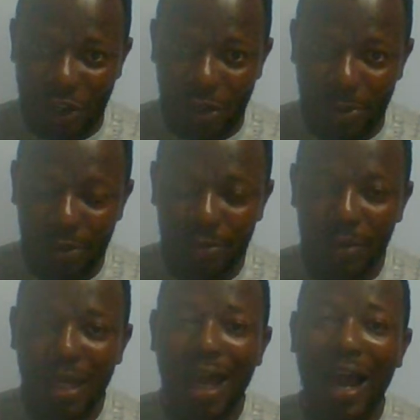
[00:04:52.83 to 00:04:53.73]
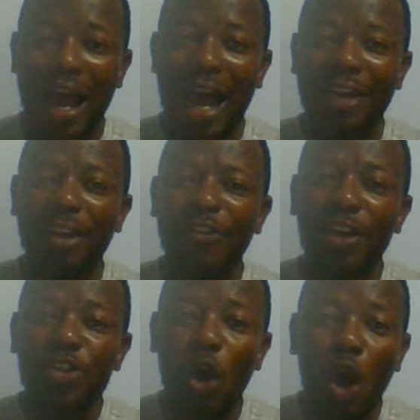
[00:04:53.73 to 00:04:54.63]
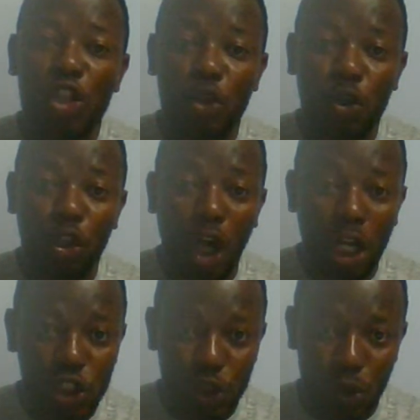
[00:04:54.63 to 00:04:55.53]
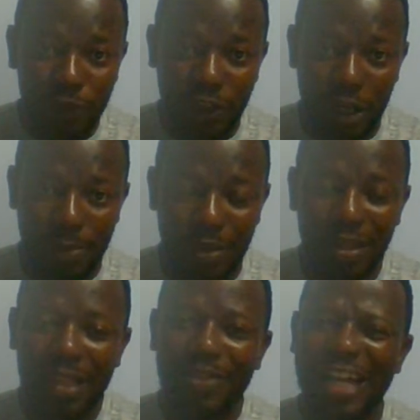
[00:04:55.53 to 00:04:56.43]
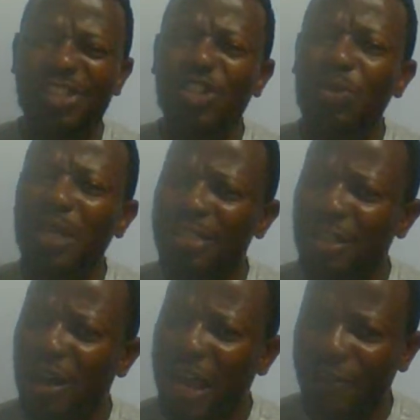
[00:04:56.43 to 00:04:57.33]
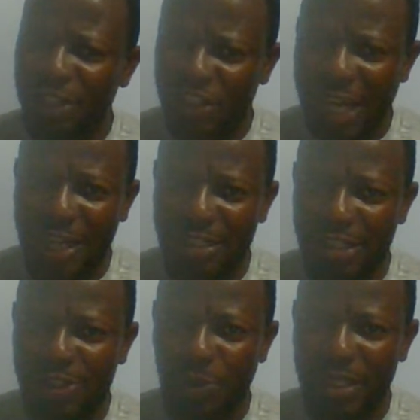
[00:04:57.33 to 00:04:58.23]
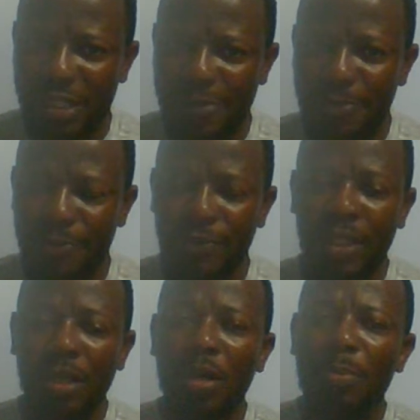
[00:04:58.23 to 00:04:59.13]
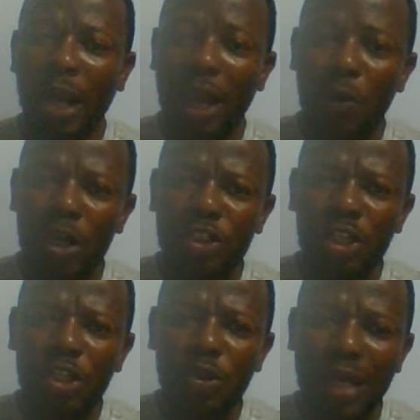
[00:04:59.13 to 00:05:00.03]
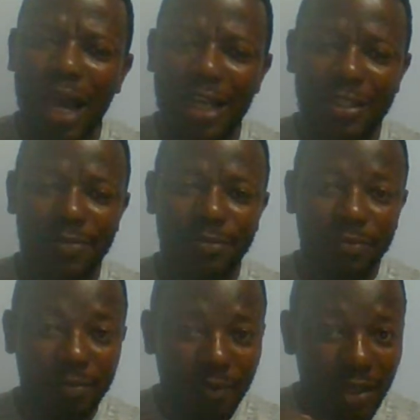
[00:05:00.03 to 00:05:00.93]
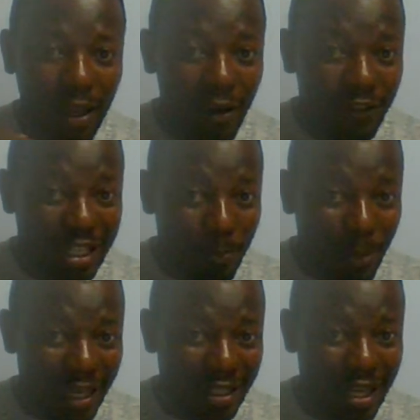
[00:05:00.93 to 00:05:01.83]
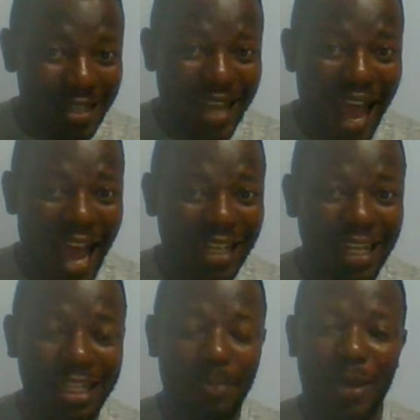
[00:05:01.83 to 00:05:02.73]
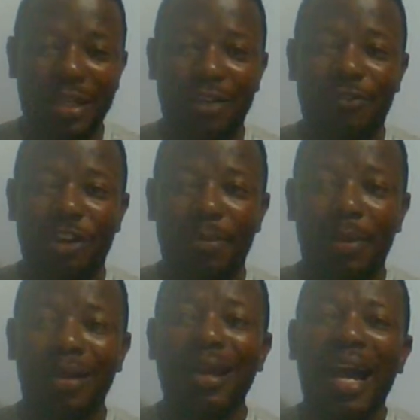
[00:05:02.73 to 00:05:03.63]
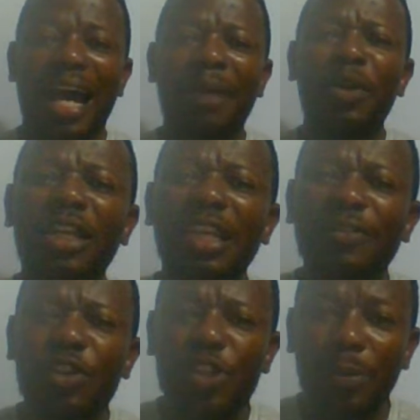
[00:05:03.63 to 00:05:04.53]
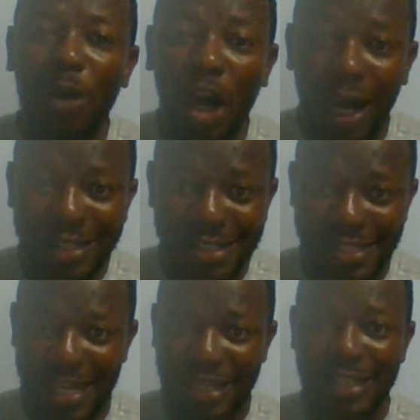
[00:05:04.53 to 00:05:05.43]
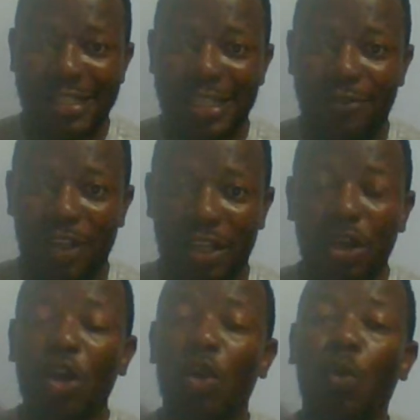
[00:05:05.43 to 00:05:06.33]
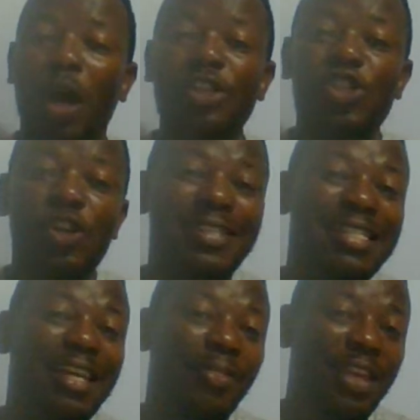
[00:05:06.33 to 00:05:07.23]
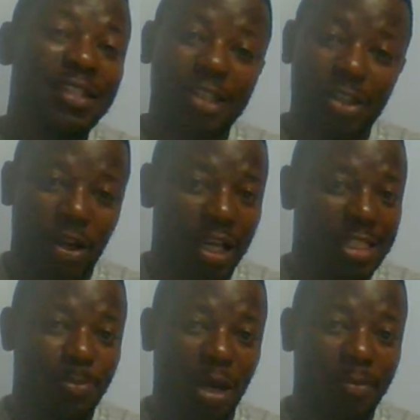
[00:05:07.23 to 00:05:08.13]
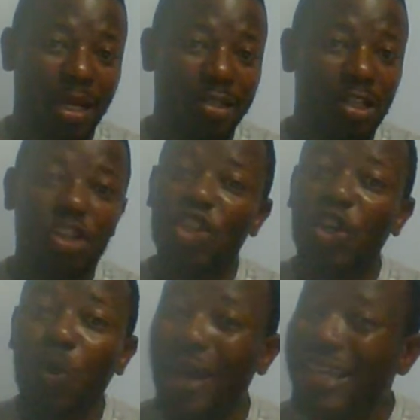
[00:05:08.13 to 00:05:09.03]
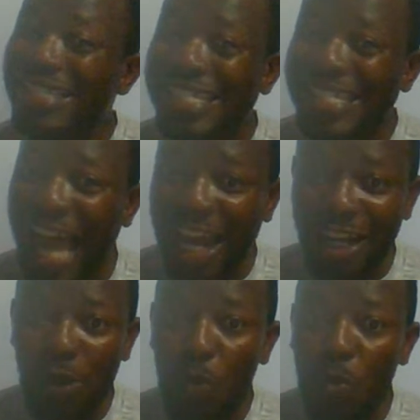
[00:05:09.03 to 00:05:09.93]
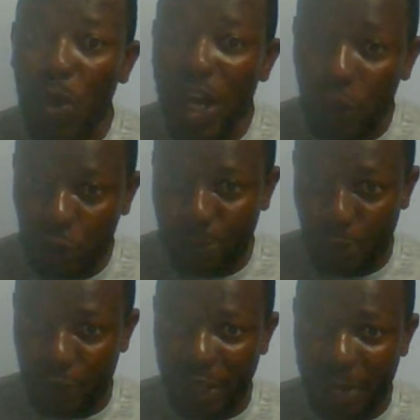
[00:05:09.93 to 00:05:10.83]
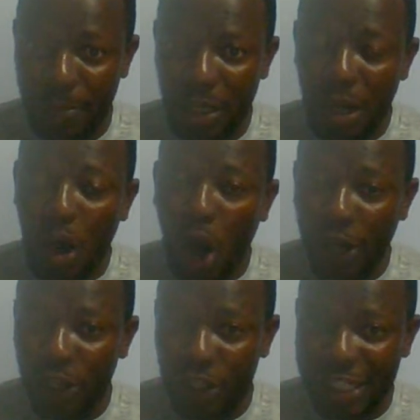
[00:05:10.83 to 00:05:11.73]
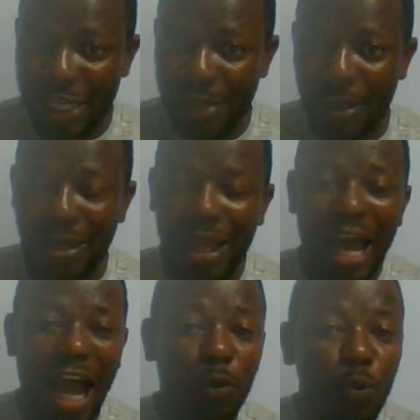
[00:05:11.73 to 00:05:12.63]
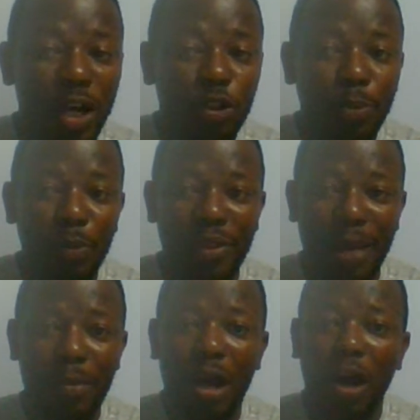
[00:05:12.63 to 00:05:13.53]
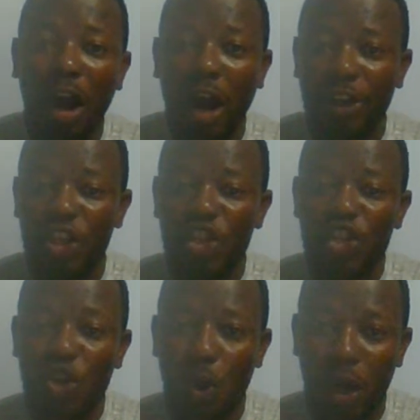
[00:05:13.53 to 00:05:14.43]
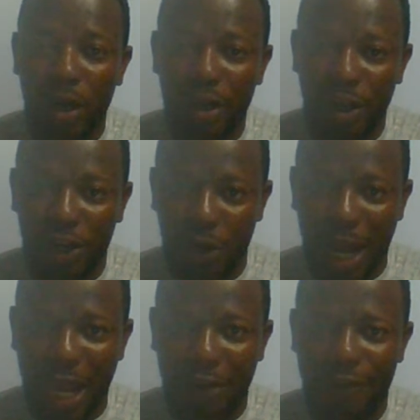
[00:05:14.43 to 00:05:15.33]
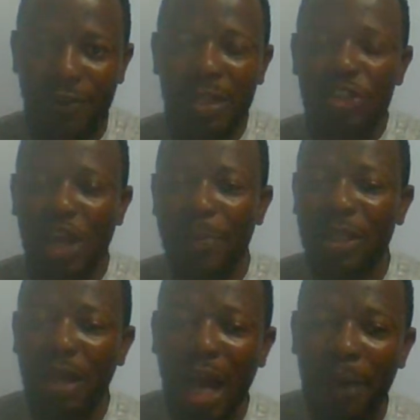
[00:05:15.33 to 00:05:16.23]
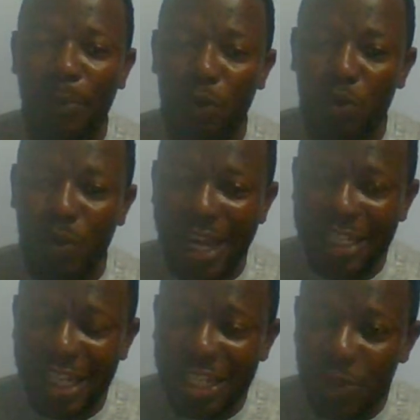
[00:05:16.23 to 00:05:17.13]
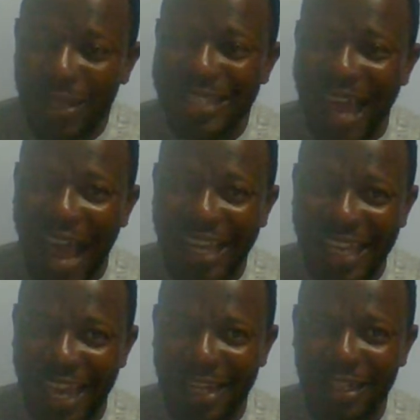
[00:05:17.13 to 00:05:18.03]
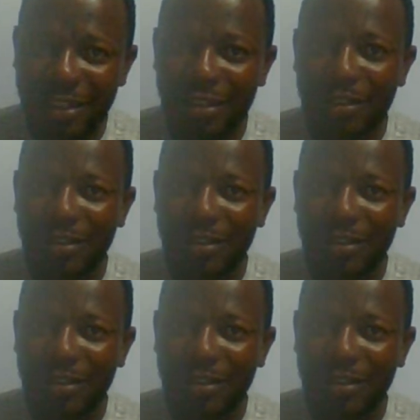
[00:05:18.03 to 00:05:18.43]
variable, and there's also control variable that students are having challenges with. But I want to look at be dependent and independent variable. And to give you some constant this evening. Once you're seeing these in your experiment, you know exactly where to put them on your table and where to put them on your graph. So I'm going to hop right into it again.